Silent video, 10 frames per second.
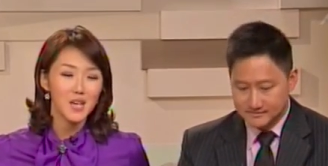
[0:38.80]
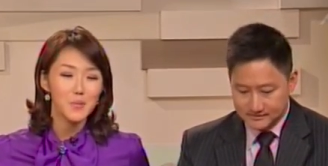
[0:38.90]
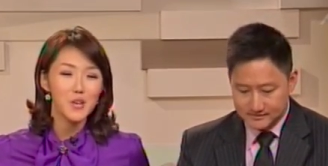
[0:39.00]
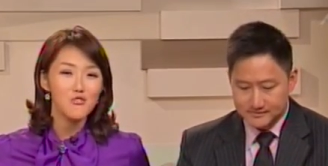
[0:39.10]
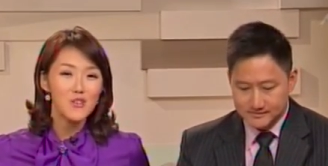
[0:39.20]

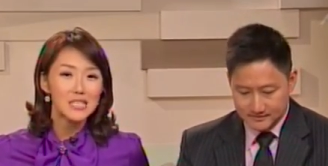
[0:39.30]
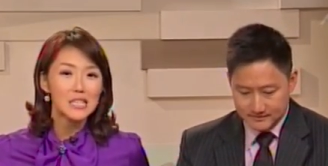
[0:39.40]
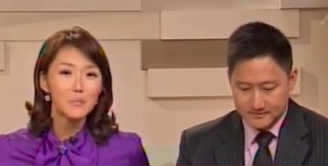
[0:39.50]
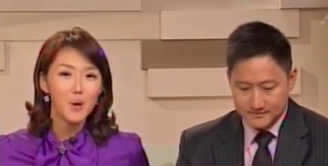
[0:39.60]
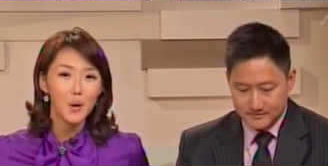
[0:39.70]
Speaker 1: become
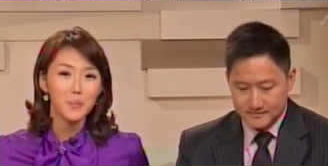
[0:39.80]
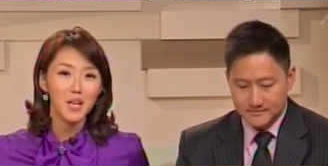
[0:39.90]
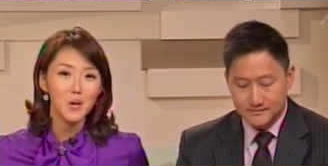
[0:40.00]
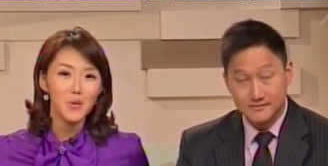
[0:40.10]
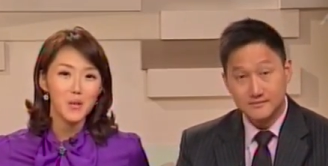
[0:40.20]
increasingly
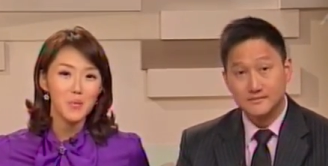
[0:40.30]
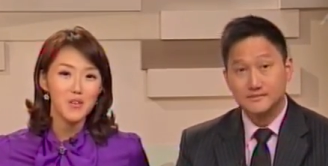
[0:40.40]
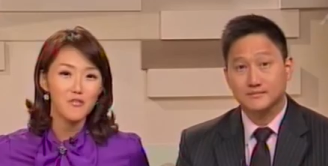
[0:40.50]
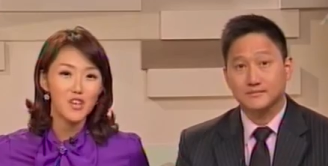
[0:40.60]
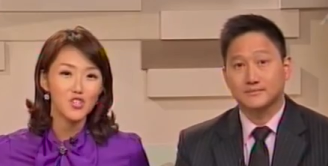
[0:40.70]
popular, with it
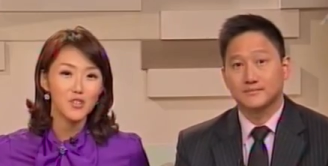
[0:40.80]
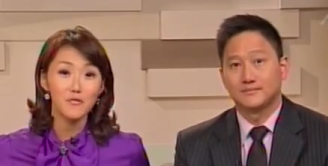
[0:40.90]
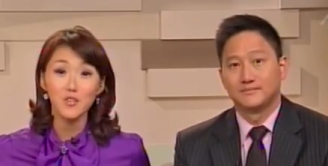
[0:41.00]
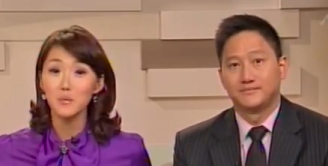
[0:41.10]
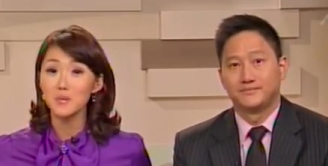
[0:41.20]
being featured
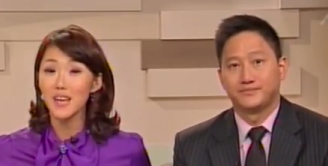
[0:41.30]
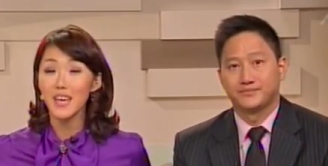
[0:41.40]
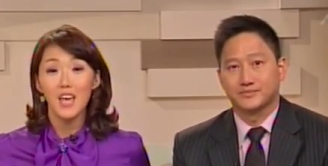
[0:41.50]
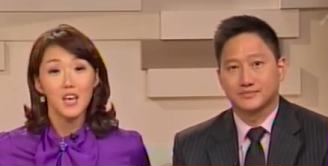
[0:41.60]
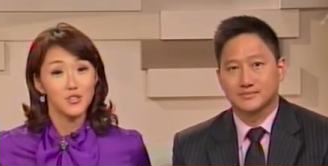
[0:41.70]
in films
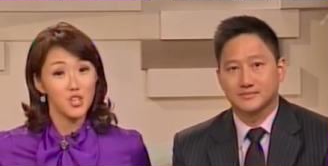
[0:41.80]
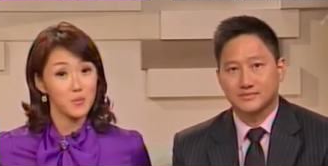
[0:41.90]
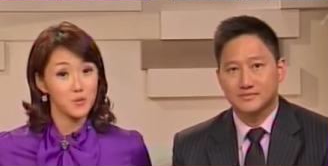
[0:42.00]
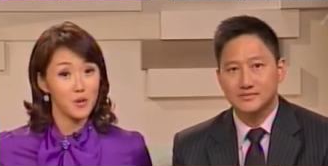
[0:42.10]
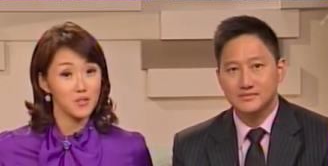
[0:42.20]
like
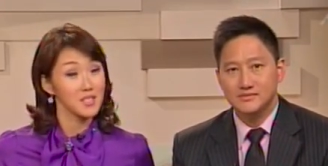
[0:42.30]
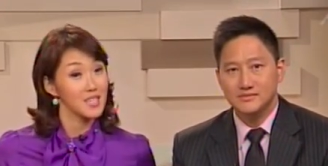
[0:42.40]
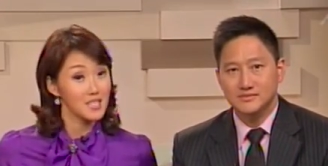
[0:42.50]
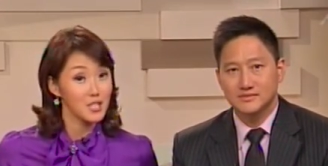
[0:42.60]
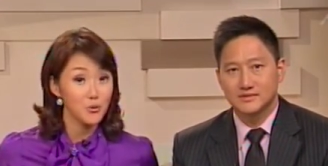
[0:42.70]
James Bond's
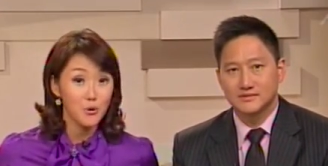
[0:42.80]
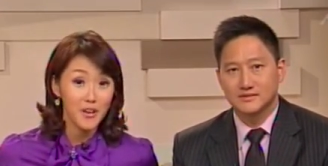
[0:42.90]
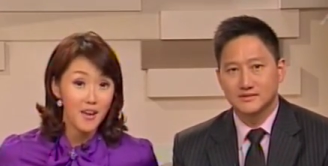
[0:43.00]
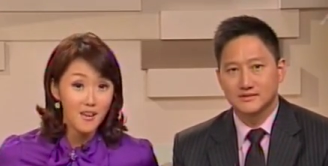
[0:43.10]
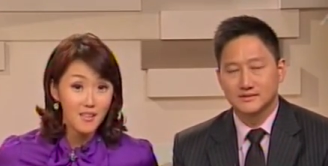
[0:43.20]
Casino
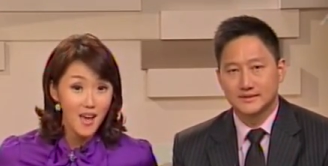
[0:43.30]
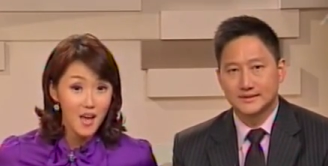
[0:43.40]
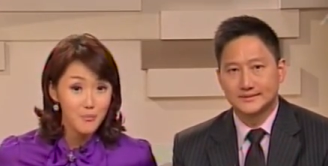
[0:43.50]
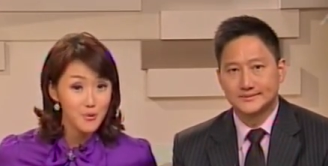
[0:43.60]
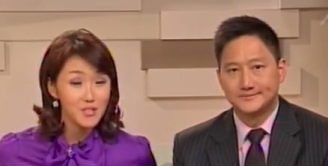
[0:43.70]
Royale
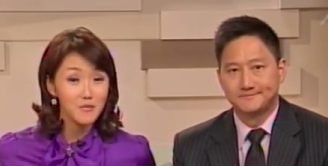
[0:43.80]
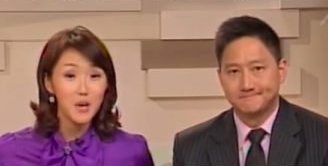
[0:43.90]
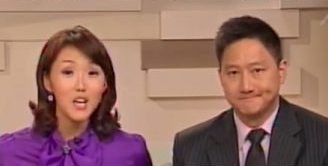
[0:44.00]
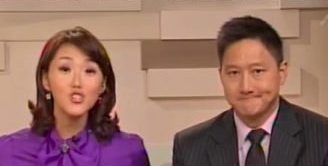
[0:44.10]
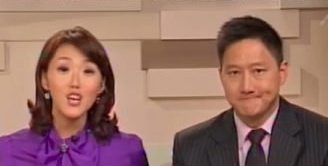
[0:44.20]
and Prince of
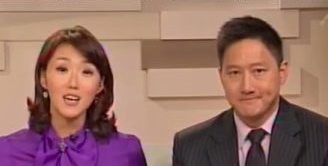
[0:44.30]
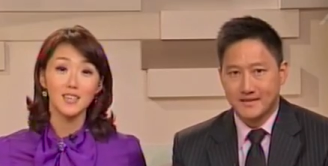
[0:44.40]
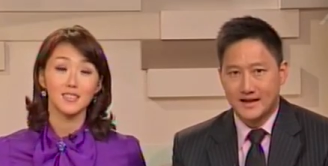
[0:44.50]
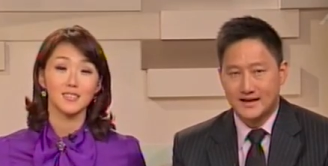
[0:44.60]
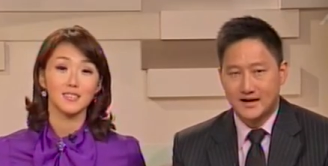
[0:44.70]
Persia.
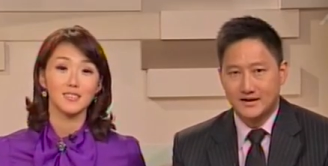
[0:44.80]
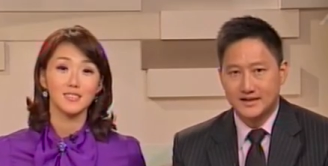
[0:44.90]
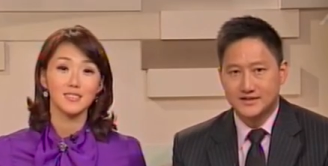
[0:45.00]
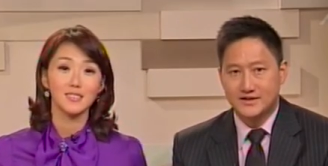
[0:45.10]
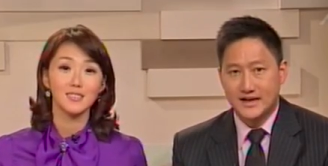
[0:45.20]
Speaker 2: And now it
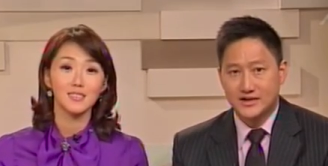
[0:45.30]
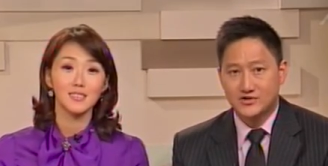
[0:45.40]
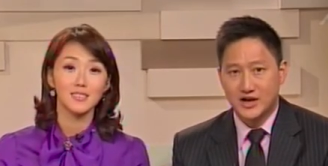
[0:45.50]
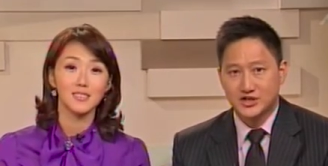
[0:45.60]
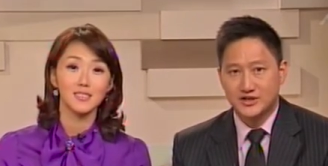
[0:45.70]
is gaining
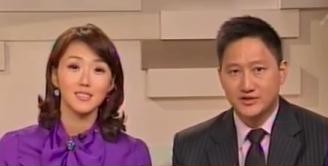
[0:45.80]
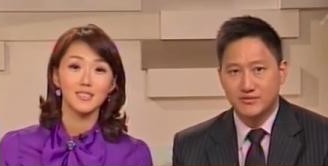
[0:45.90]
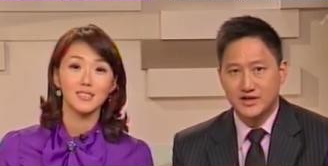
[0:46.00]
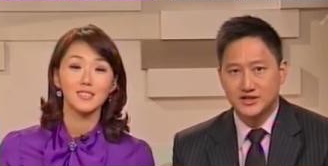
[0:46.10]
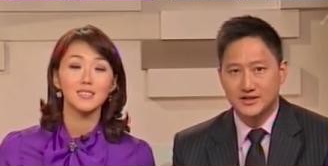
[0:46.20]
traction in
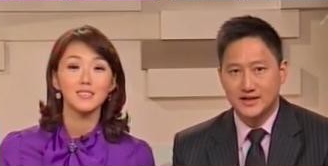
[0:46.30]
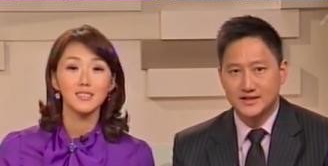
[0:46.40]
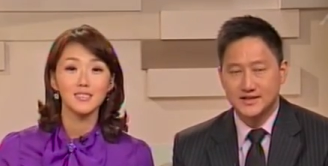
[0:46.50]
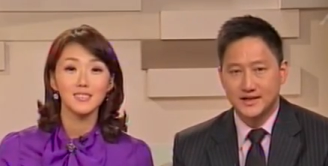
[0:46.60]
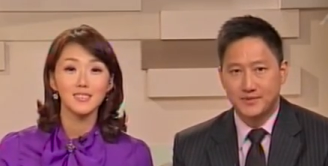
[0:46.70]
the region. And
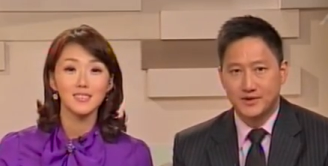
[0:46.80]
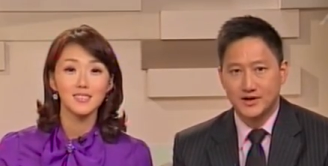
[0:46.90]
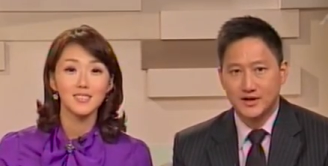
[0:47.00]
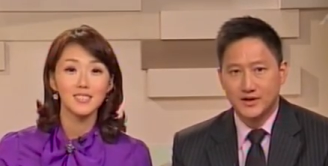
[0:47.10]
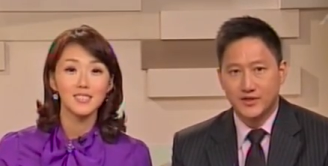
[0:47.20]
in
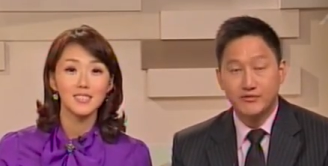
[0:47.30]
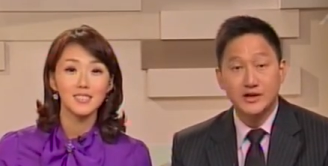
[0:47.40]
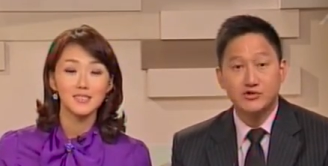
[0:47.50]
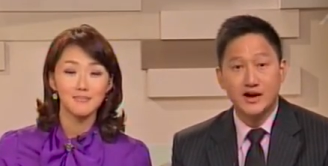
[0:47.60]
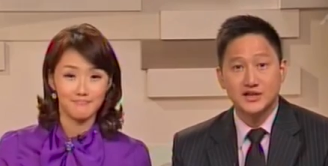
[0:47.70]
Singapore,
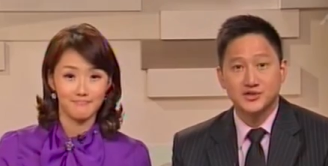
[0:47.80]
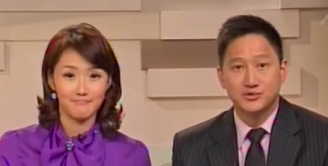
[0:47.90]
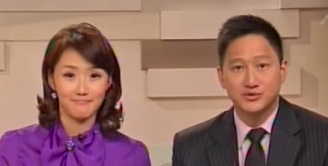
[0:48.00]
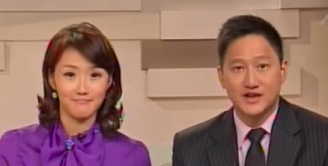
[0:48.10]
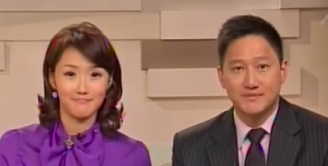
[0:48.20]
three training
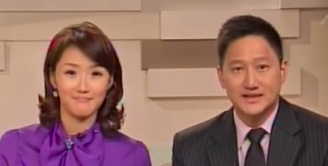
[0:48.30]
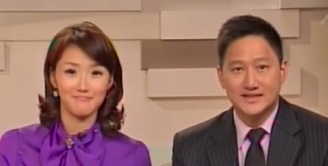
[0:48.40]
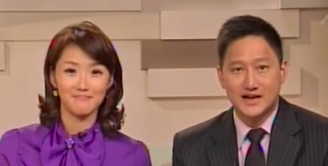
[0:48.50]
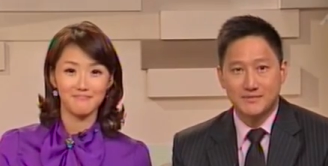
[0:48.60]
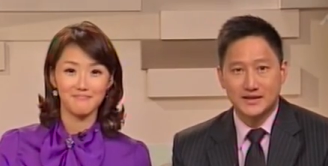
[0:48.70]
schools have been
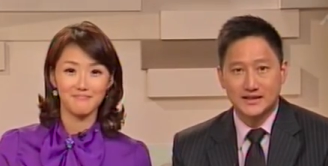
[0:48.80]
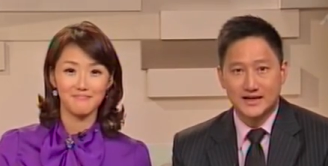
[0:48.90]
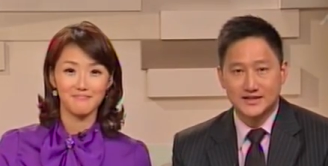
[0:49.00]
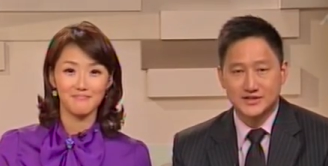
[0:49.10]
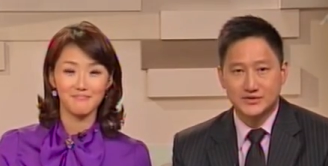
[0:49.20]
set up in the
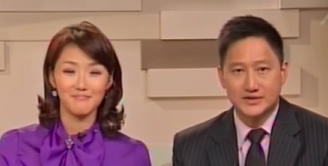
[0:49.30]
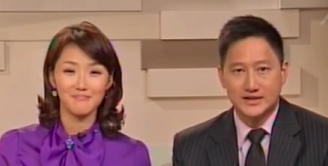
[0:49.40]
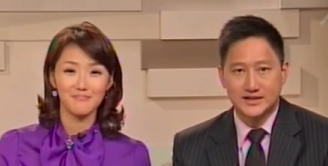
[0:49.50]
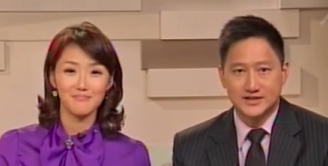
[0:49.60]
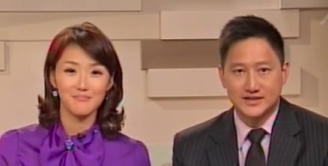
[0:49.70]
last two
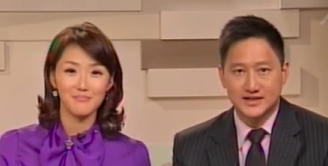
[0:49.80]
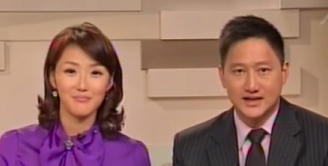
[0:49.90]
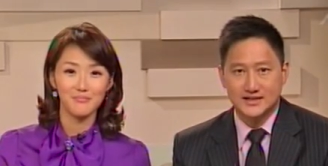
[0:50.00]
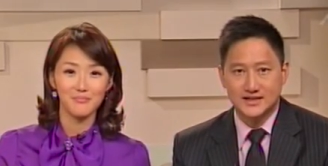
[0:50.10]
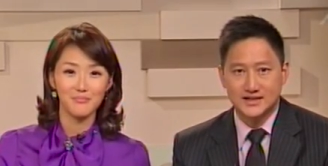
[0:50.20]
years to
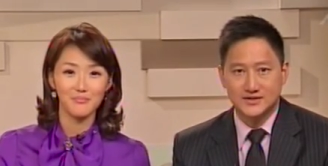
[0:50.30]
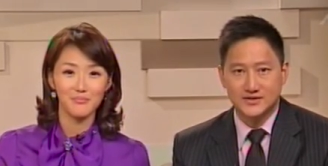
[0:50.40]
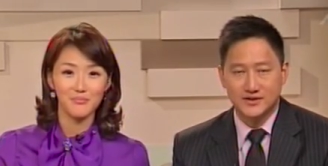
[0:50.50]
cater to